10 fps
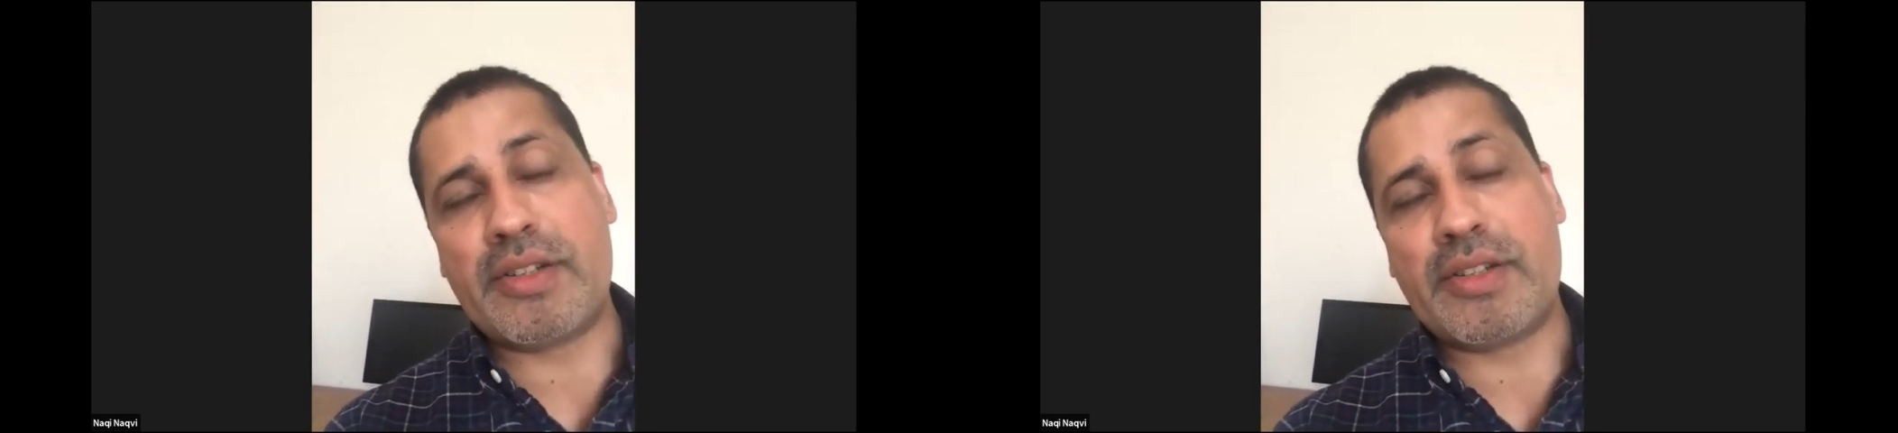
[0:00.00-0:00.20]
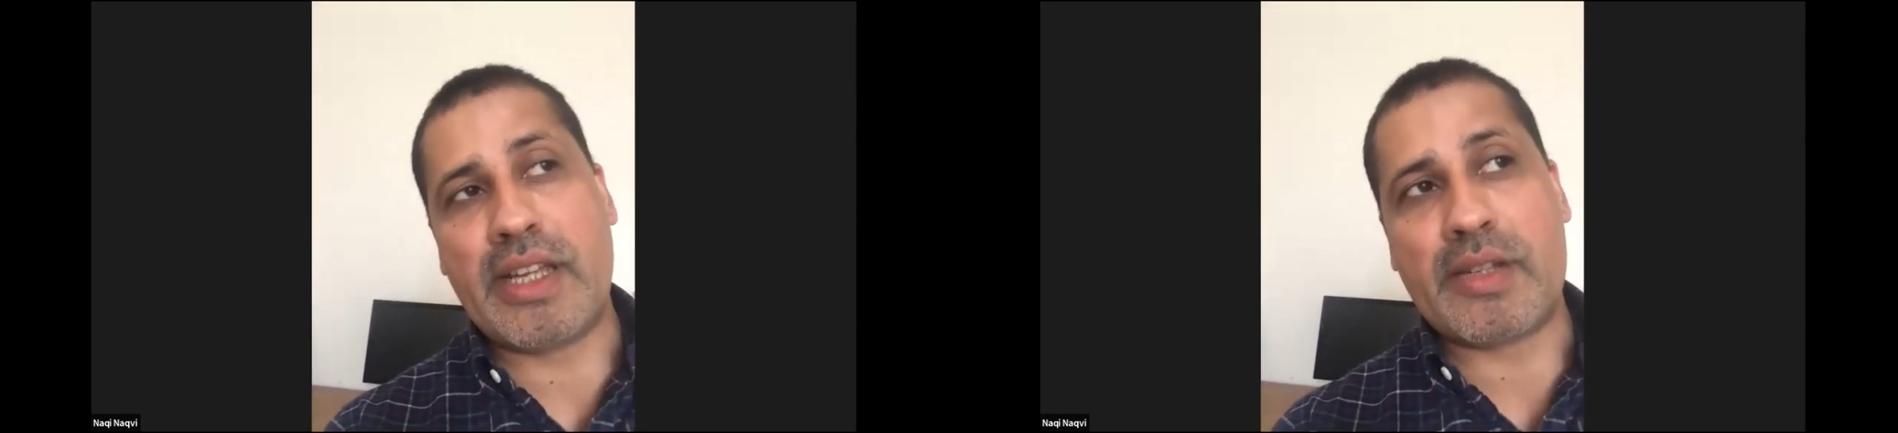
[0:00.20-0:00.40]

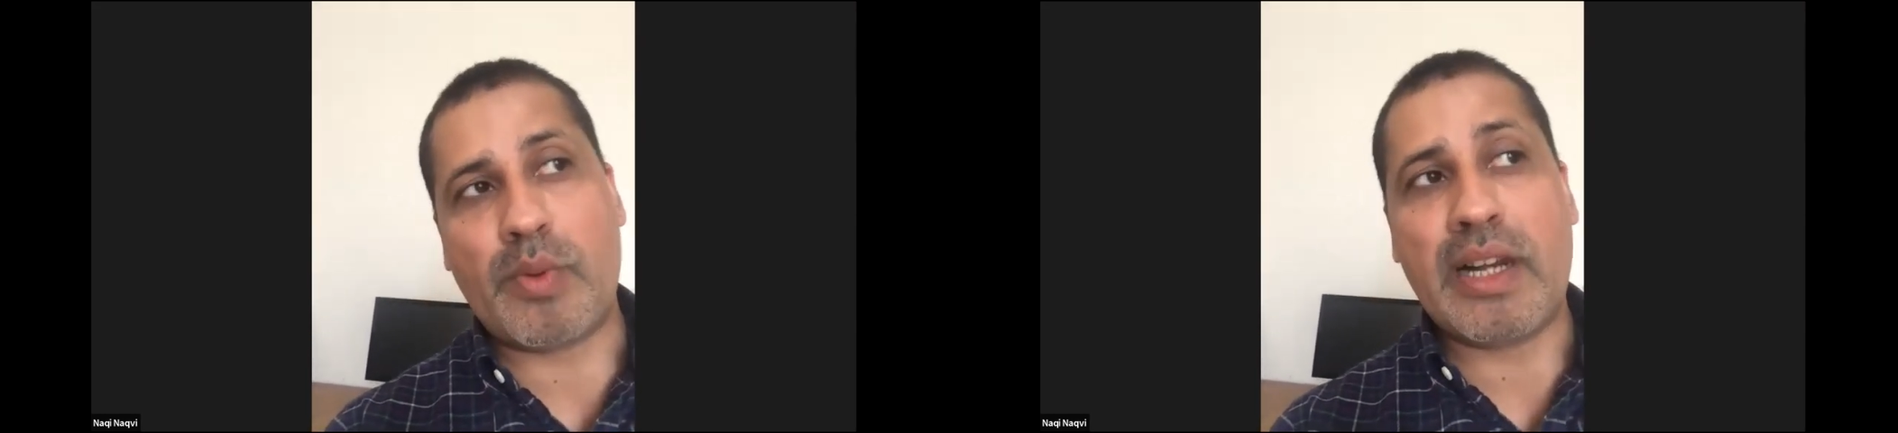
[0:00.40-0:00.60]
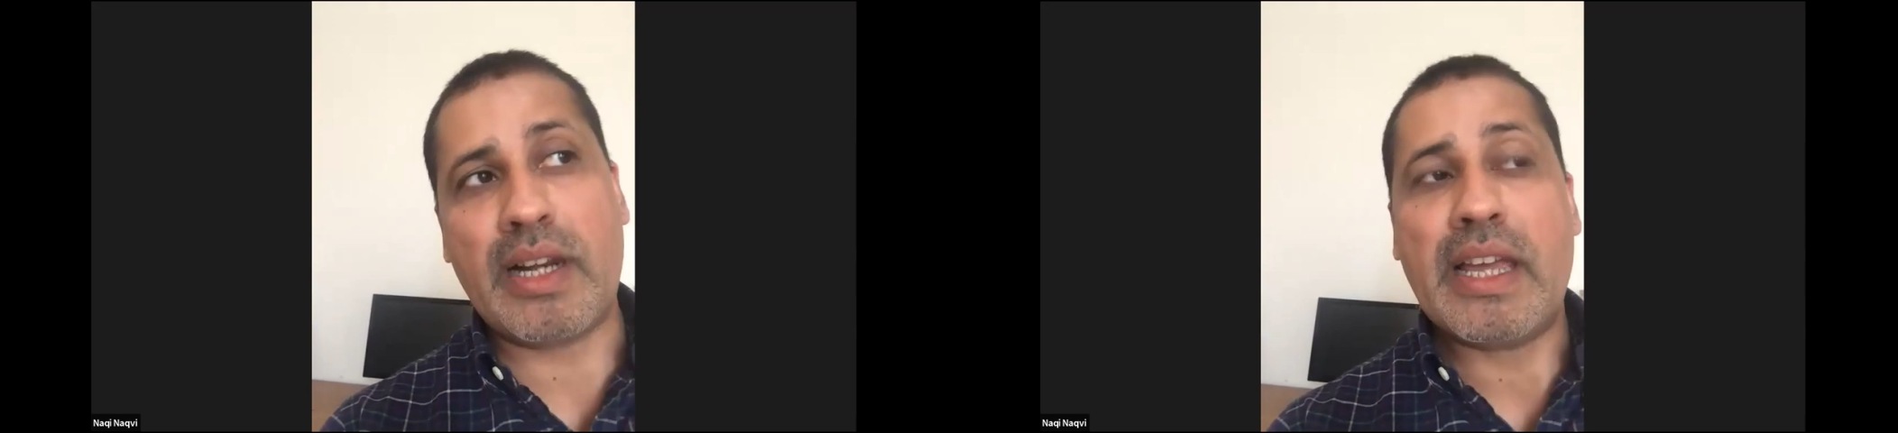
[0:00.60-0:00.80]

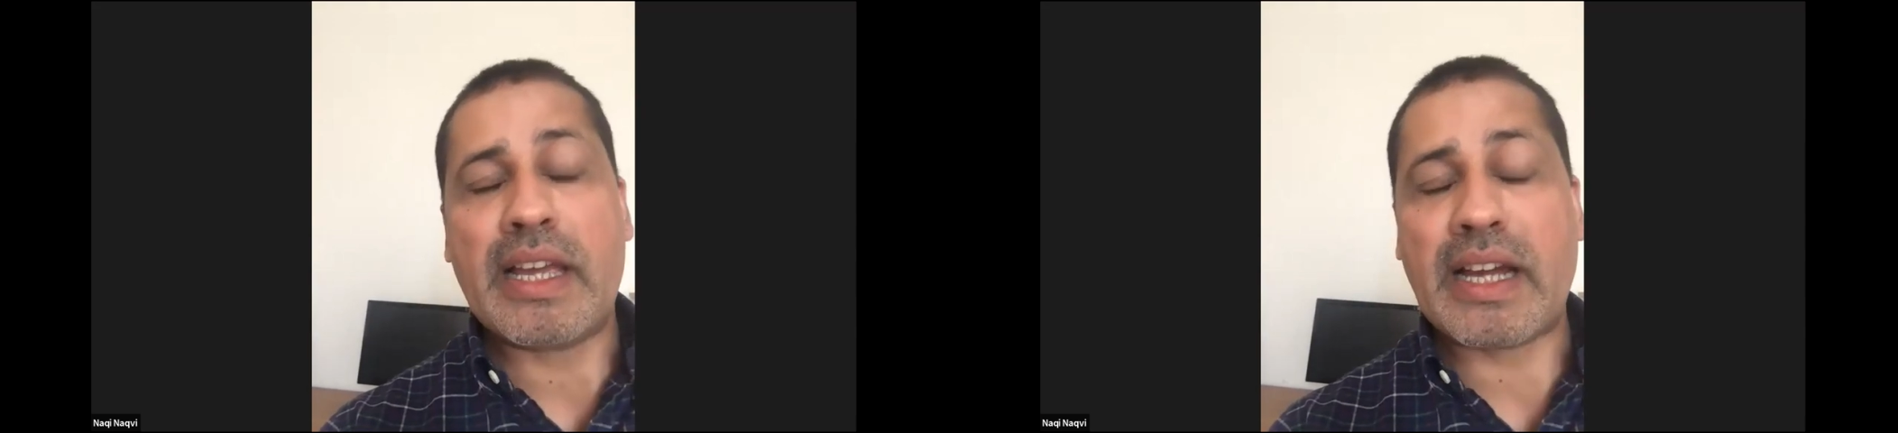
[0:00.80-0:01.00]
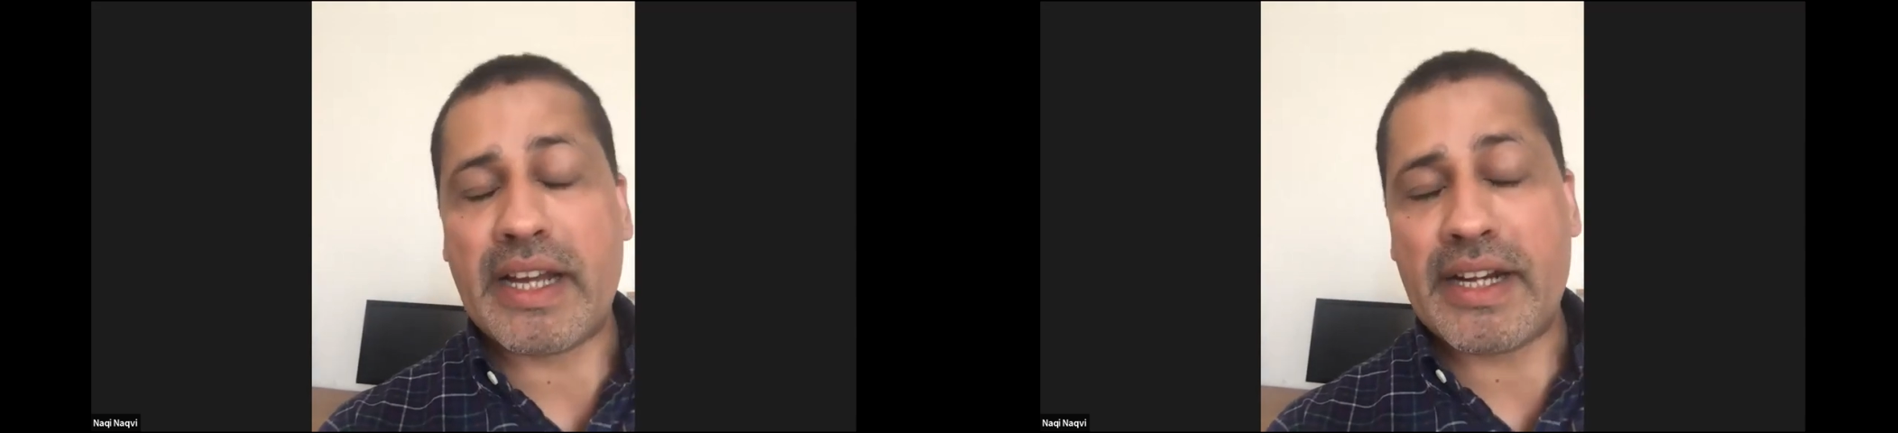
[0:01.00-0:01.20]
insurance
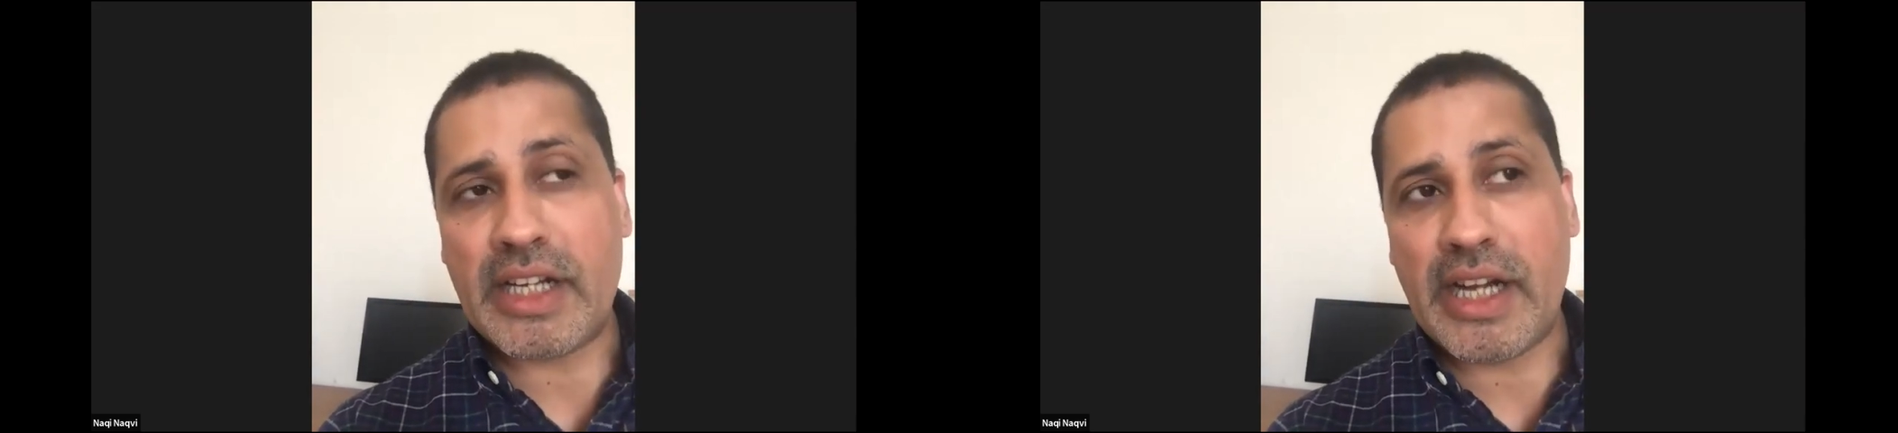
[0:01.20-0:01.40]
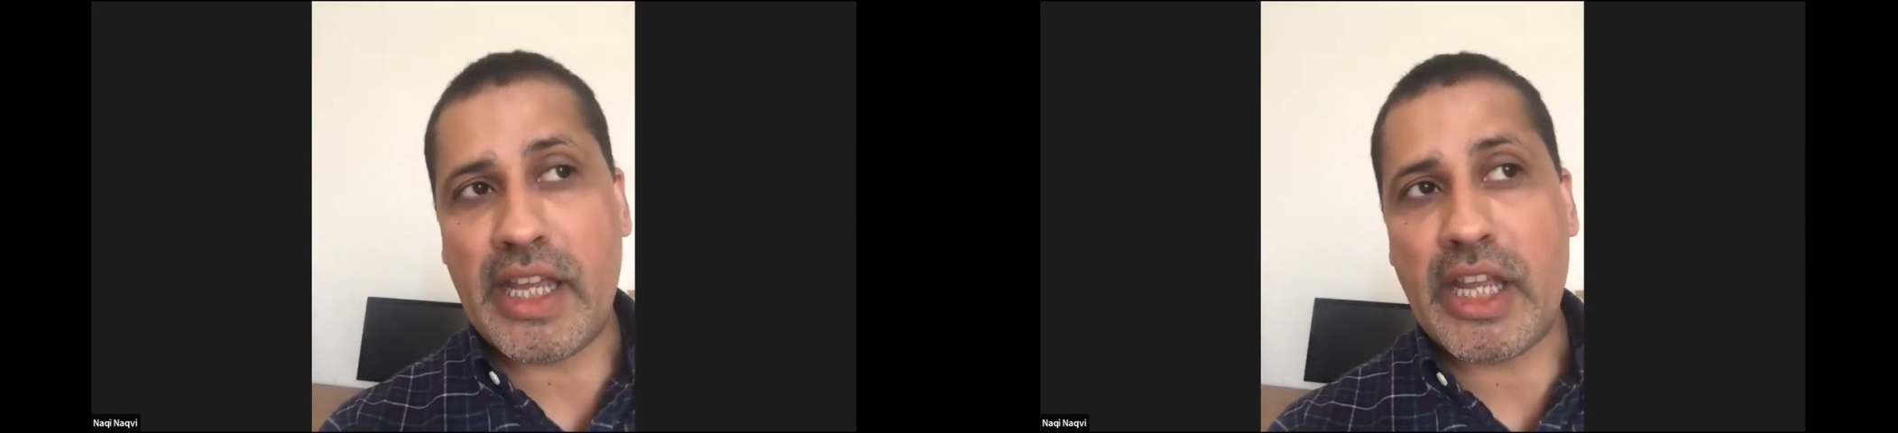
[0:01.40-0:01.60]
industry as well.